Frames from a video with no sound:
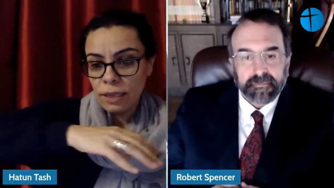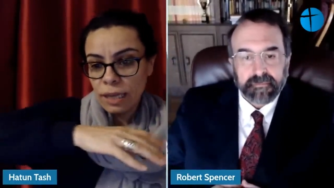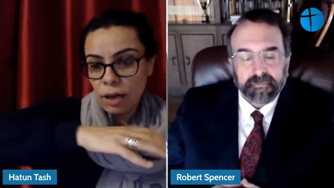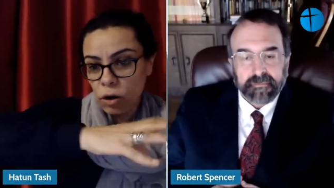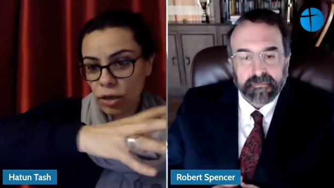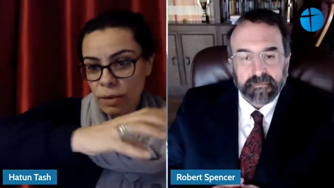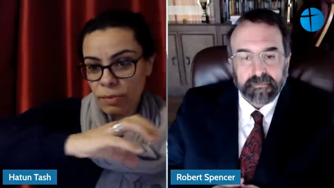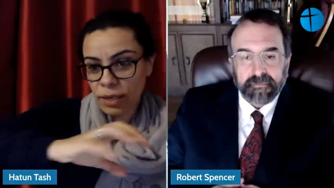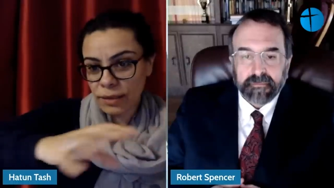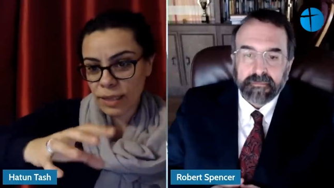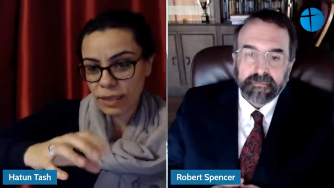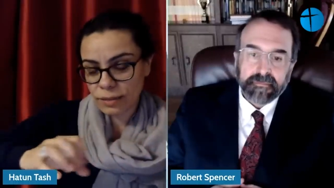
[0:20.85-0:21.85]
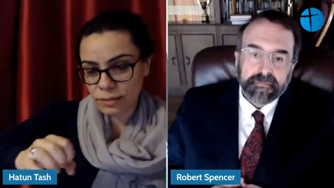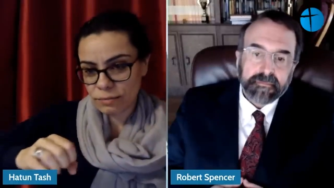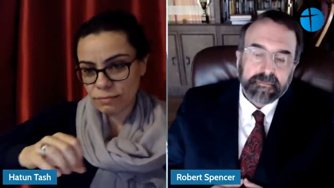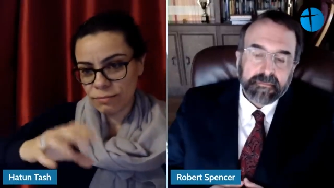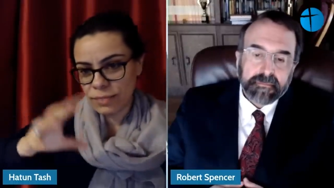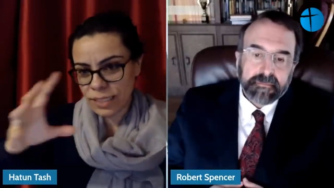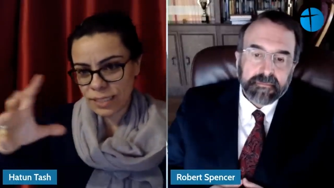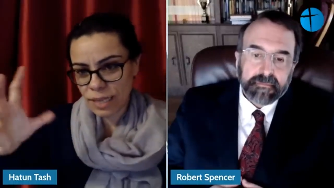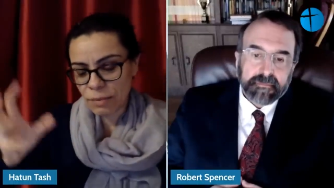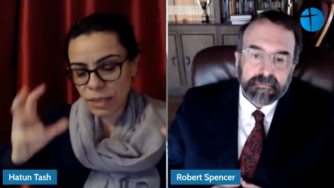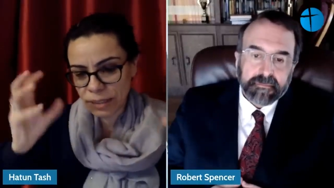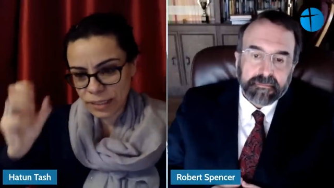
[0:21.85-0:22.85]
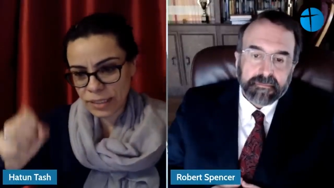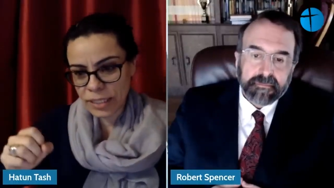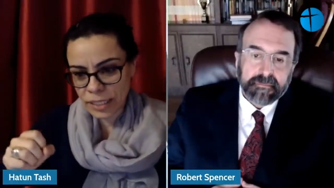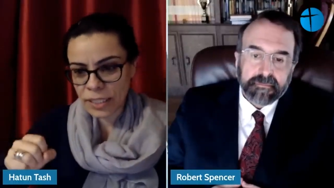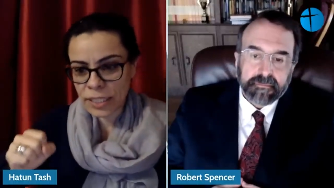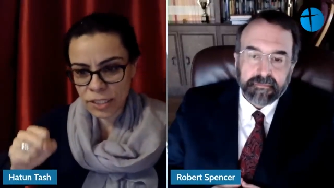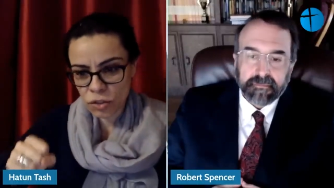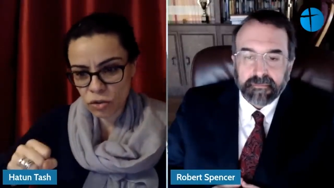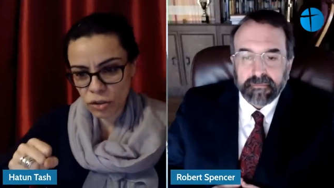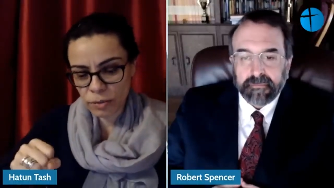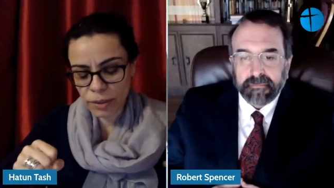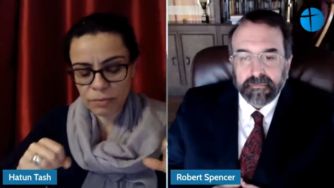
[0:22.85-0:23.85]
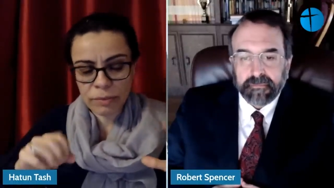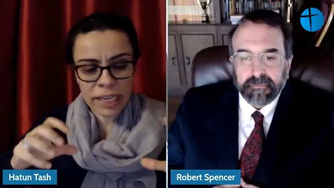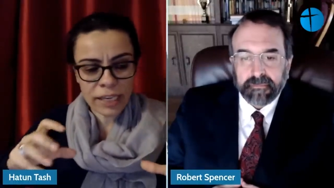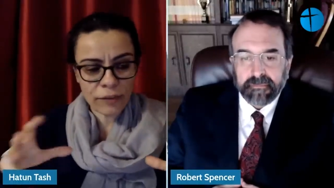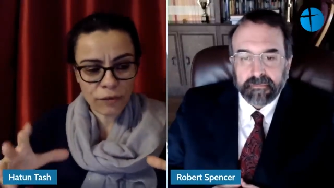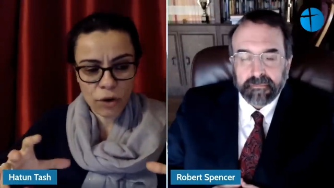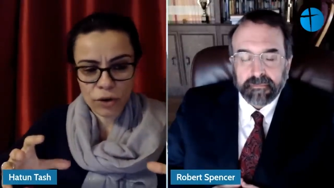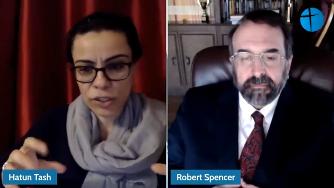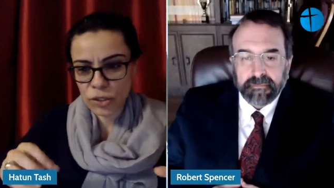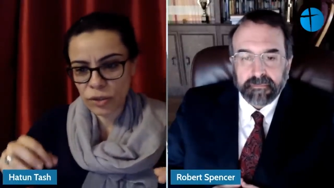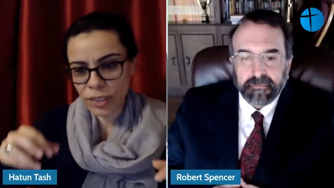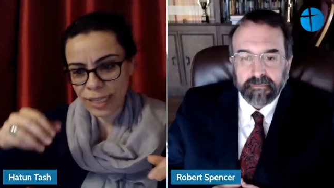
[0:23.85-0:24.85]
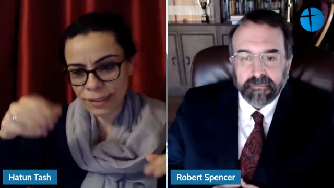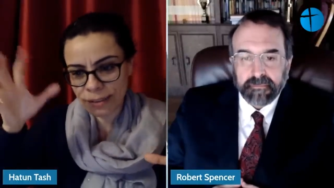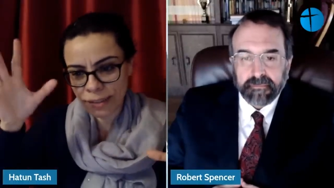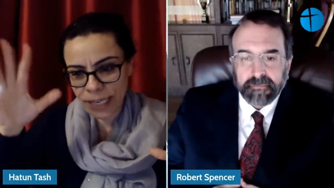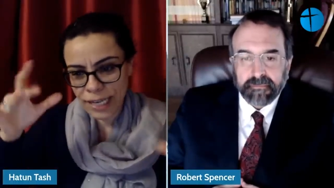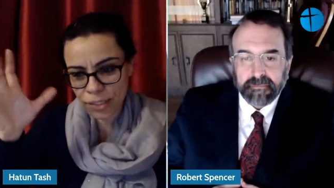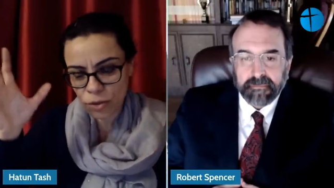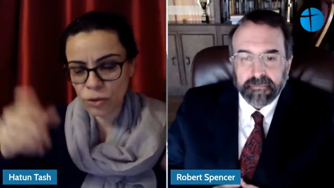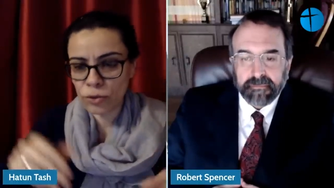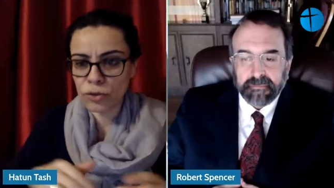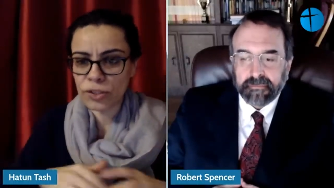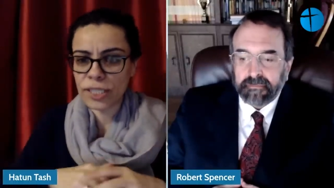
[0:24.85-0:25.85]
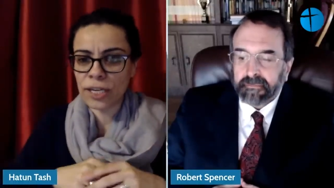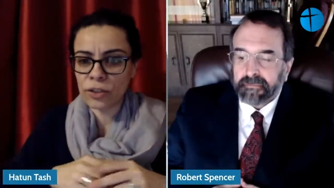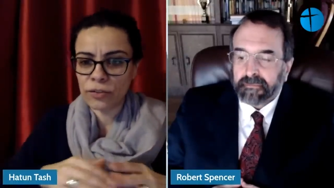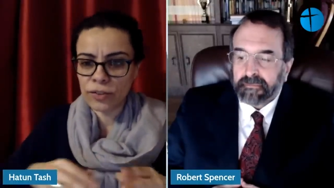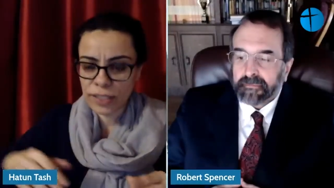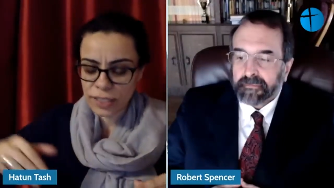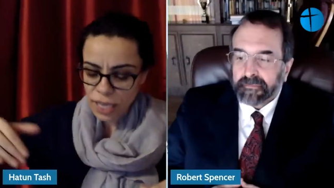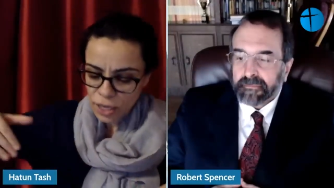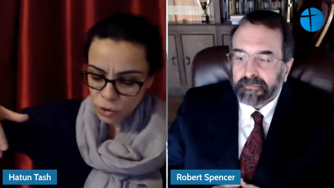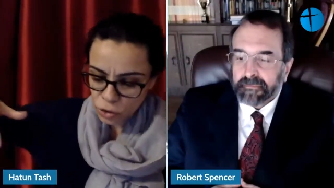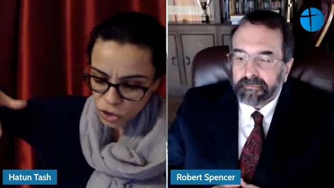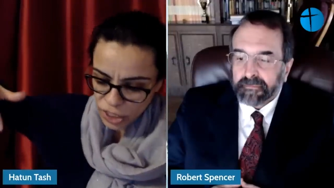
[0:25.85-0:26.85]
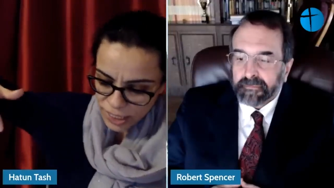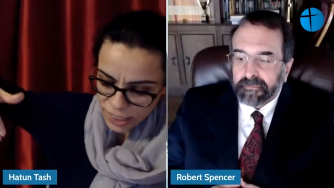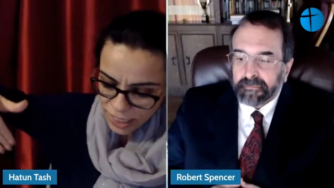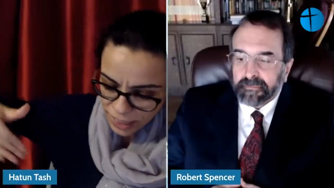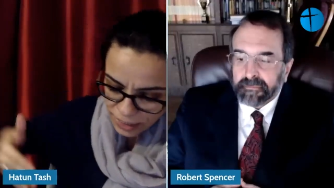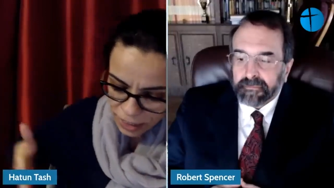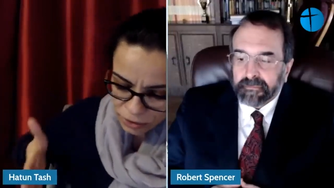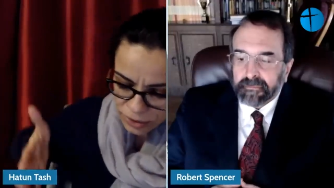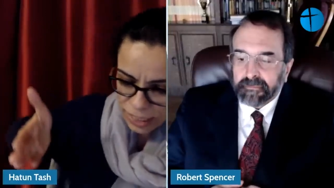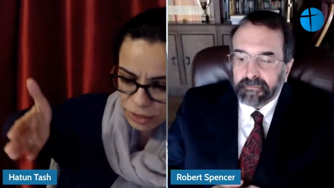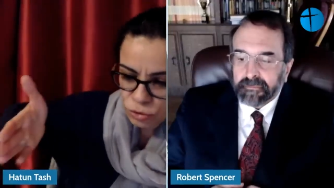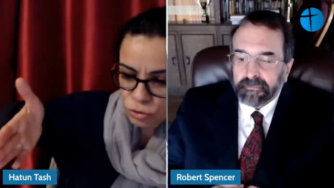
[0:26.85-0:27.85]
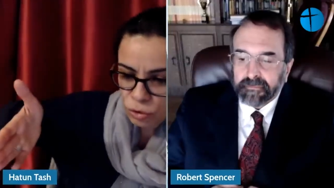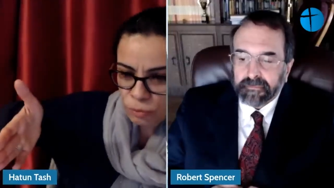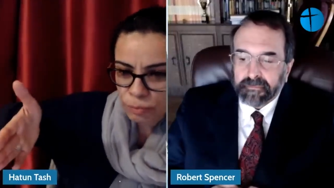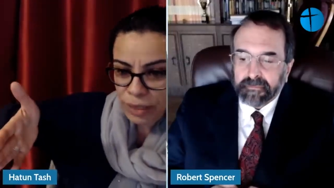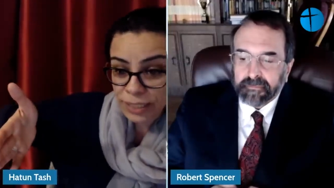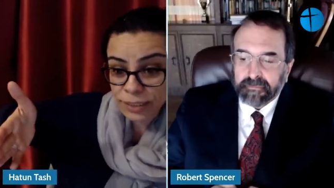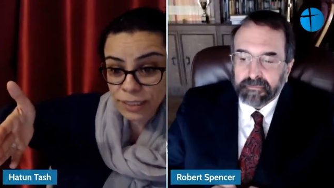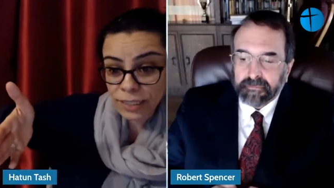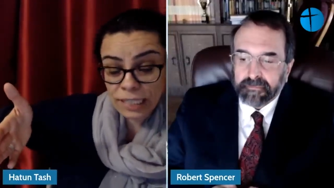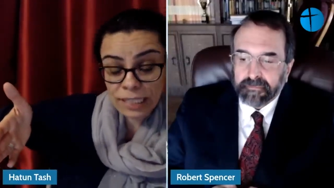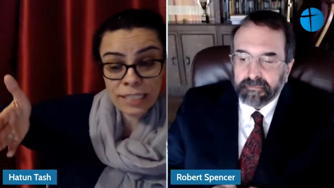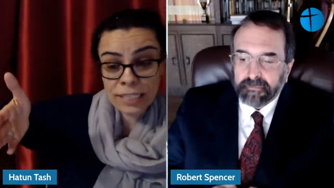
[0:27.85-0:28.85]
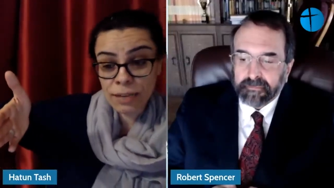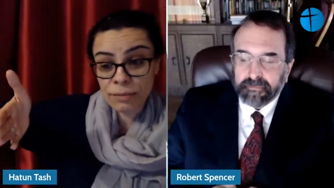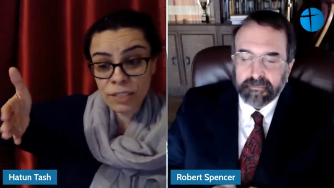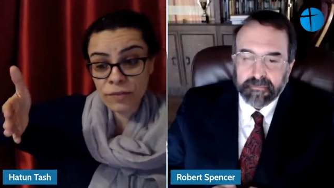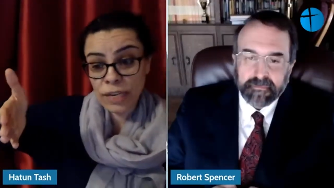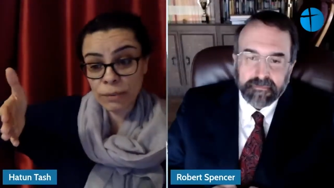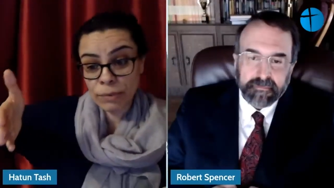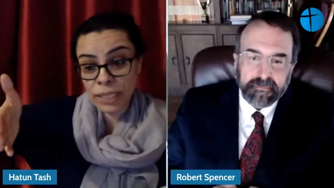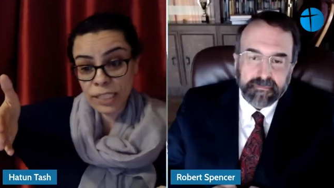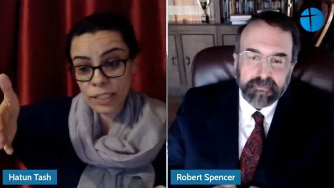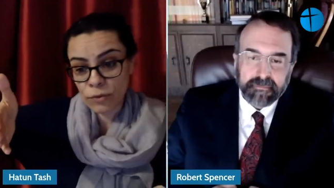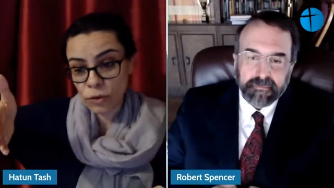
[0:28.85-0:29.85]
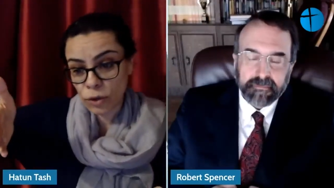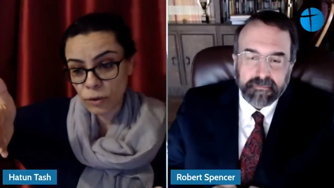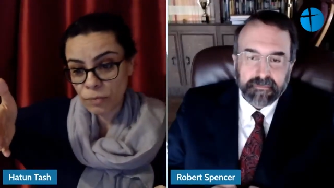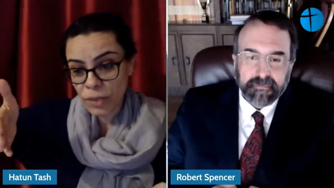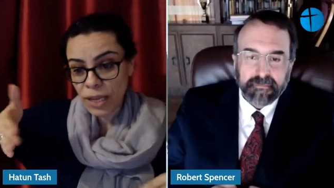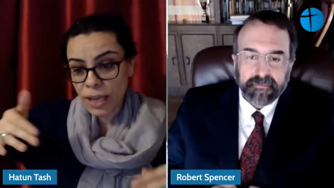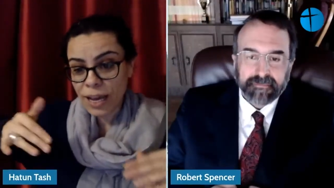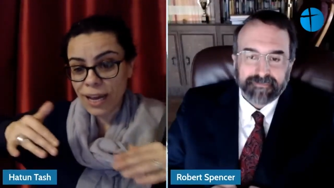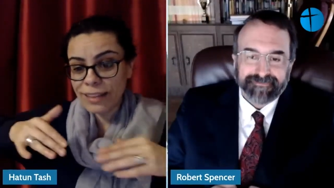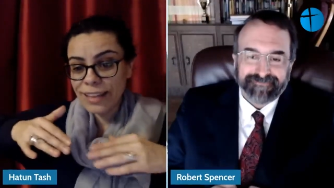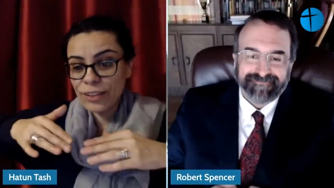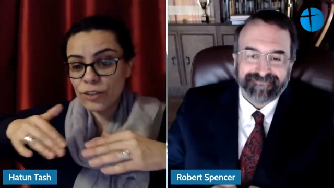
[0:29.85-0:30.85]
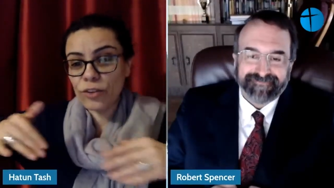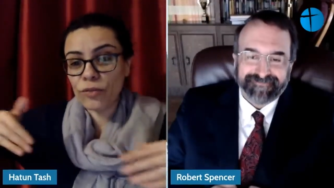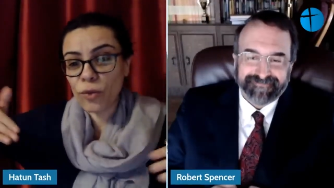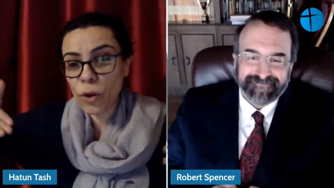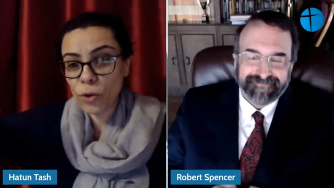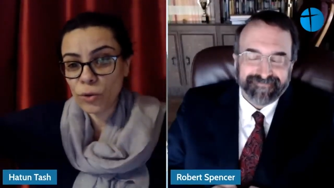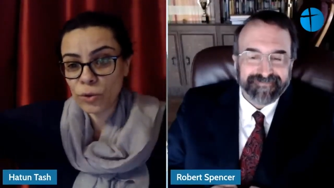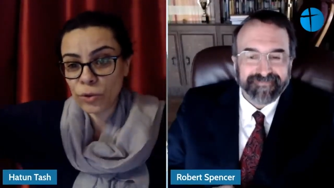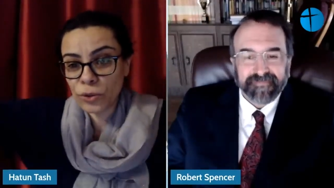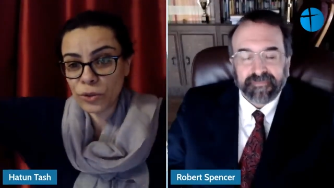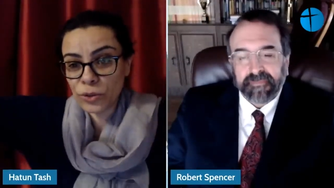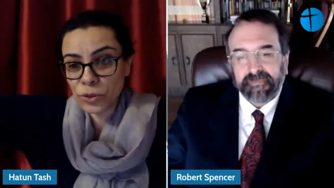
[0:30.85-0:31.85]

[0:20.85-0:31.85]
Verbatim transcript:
Speaker 1: all about like Islam and its history, but mainly focused on like dress, all those kind of things. You just get out that room by thinking Islam is very peaceful and then you walk through the